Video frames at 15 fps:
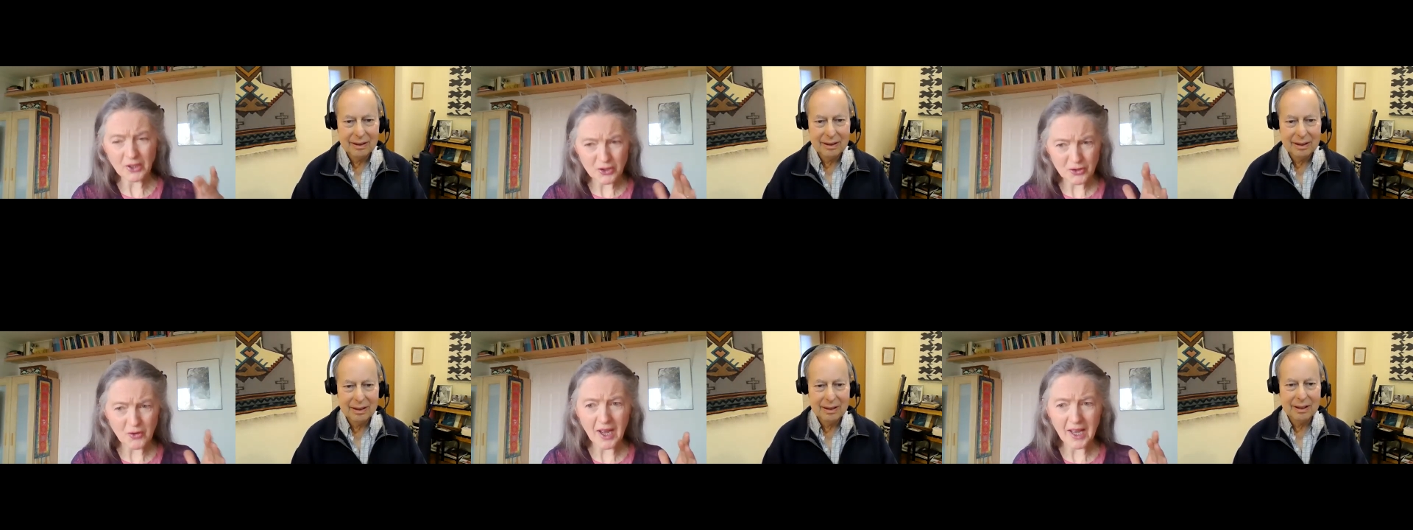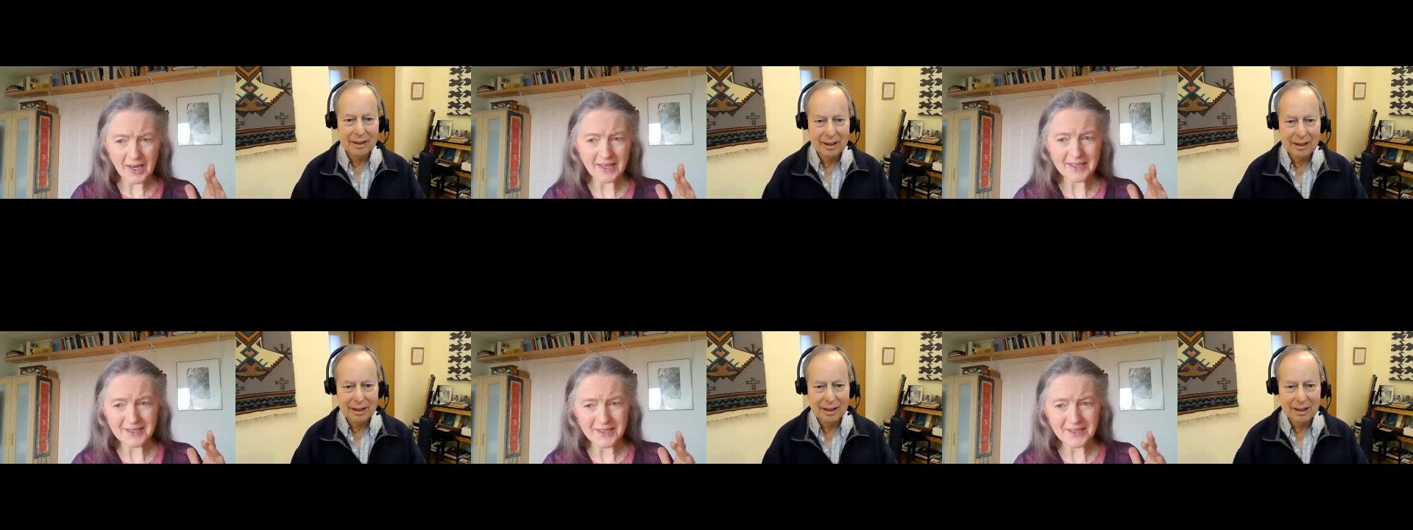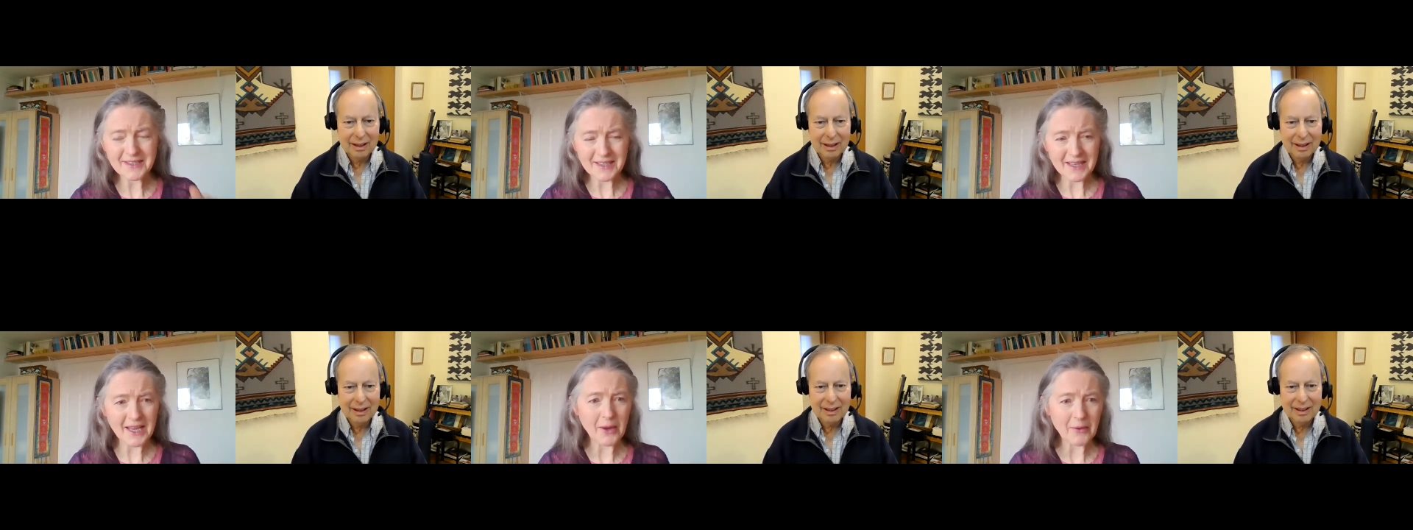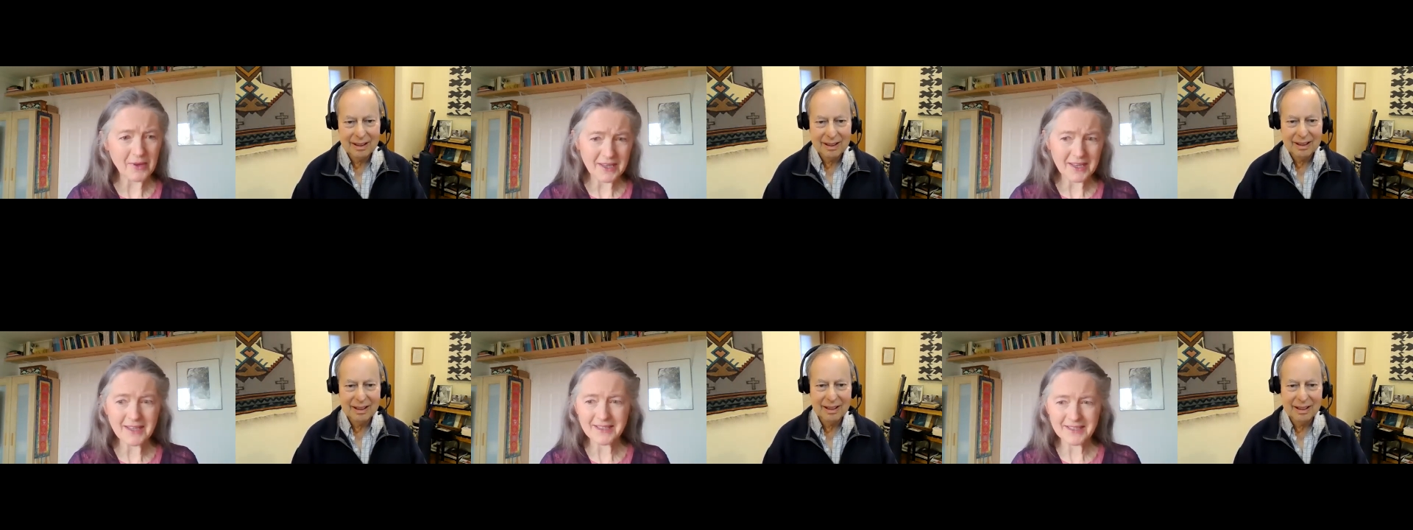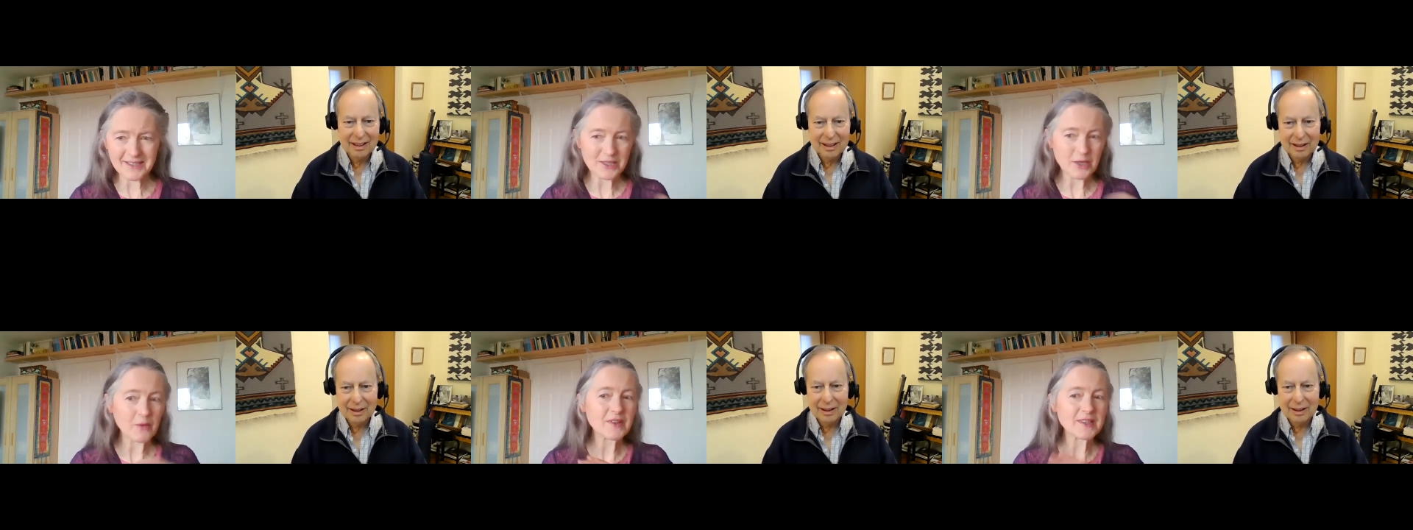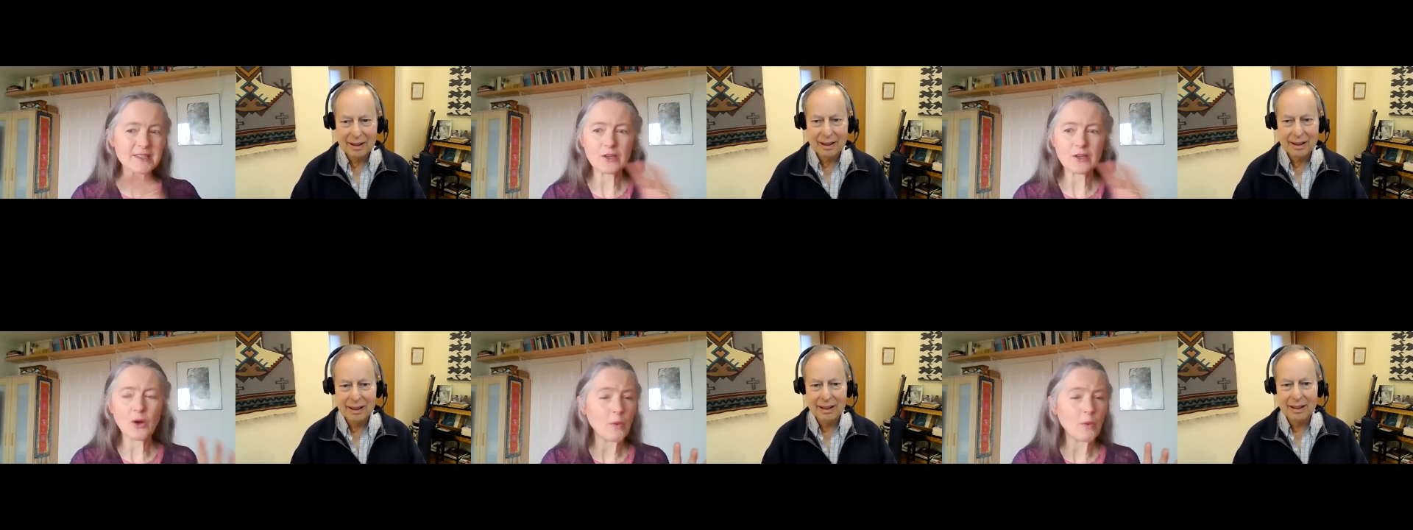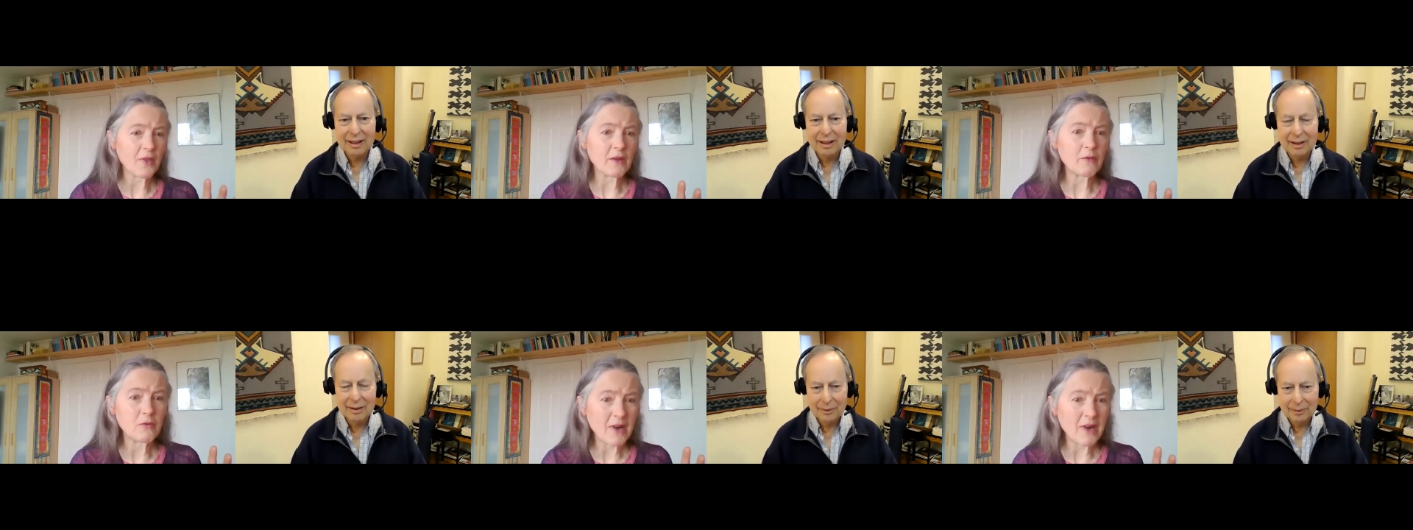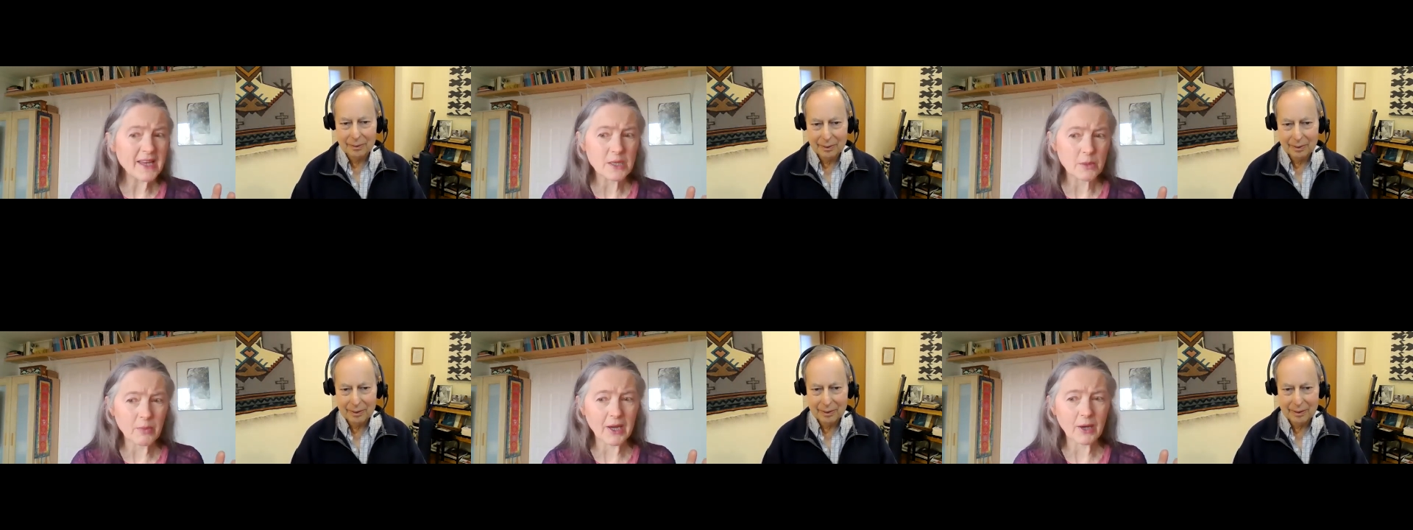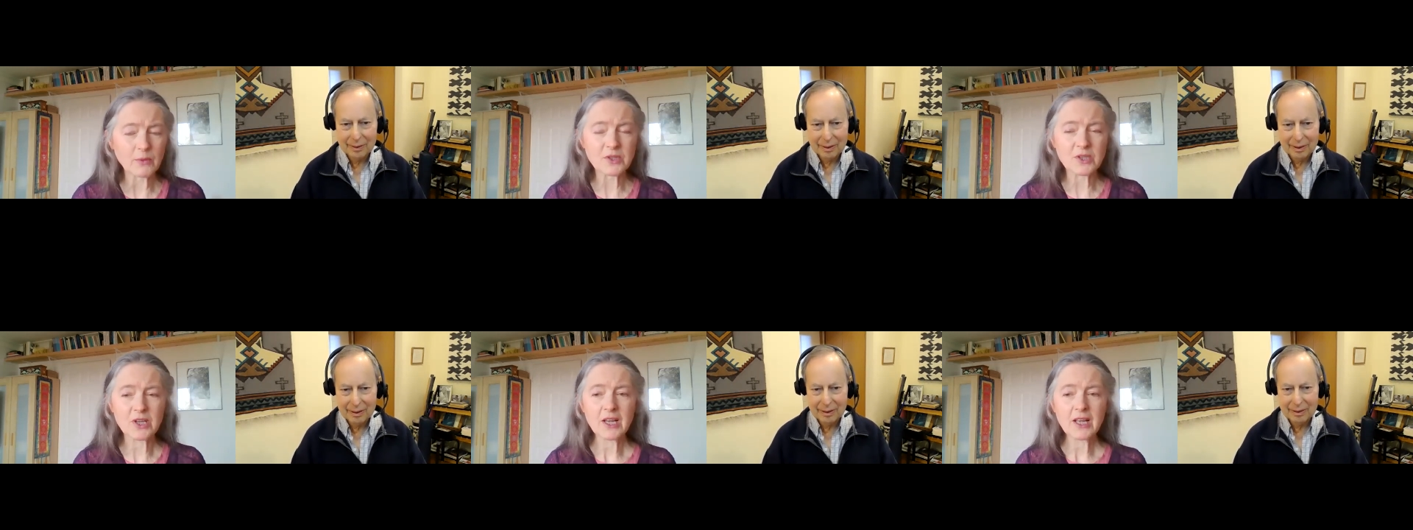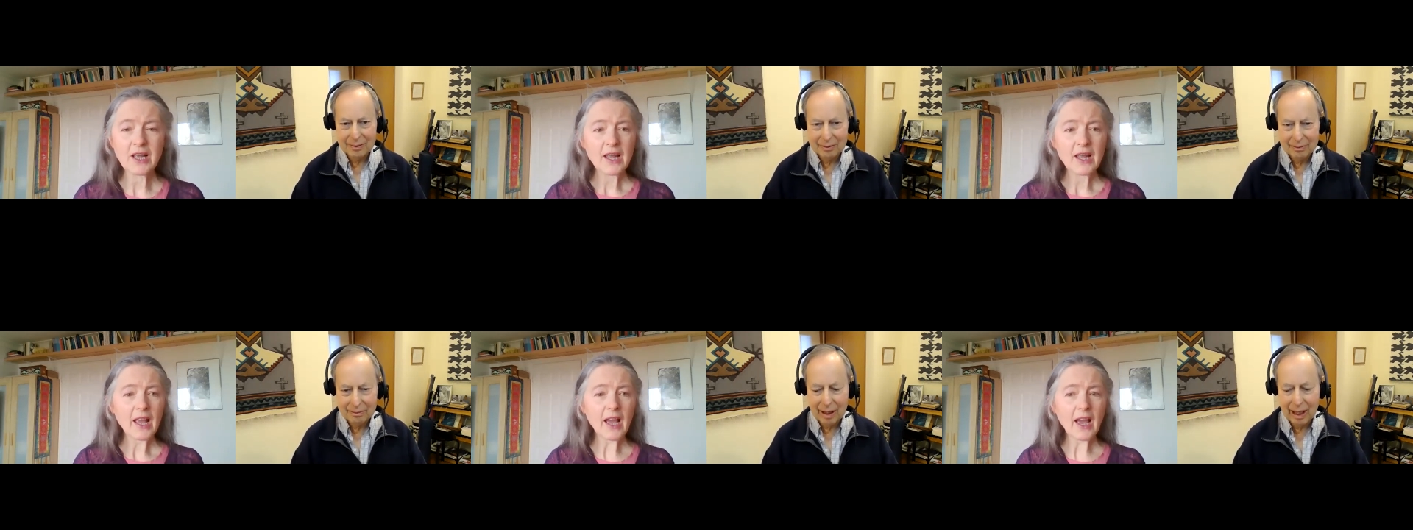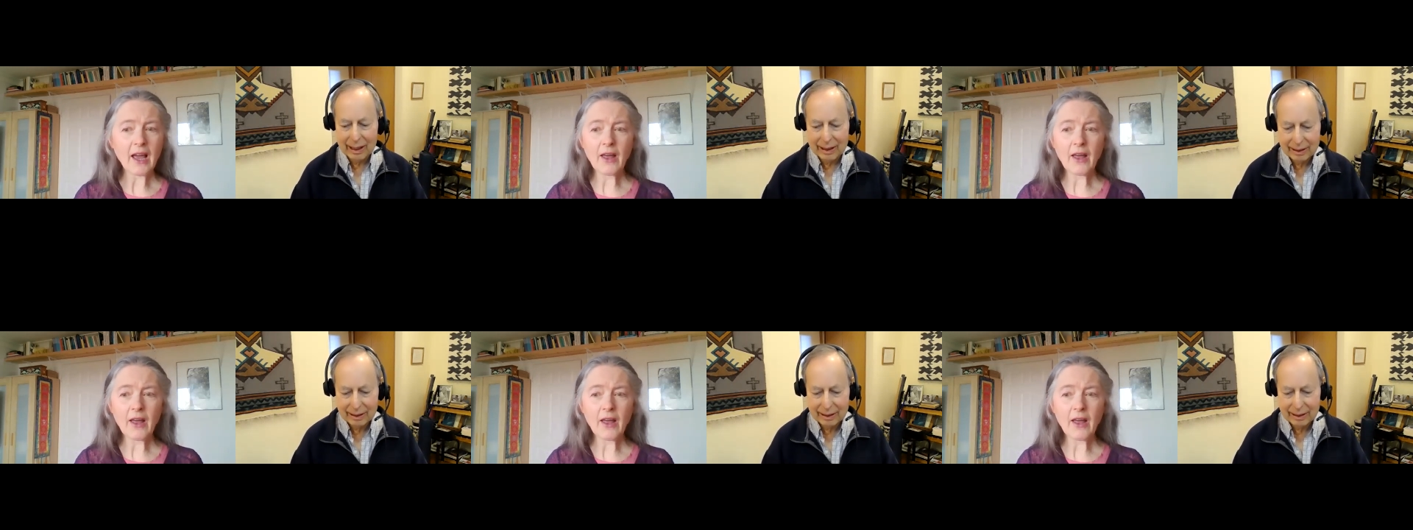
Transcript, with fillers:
Speaker 1: I'll try a lesson and see how it is, because obviously not what they read about. Right.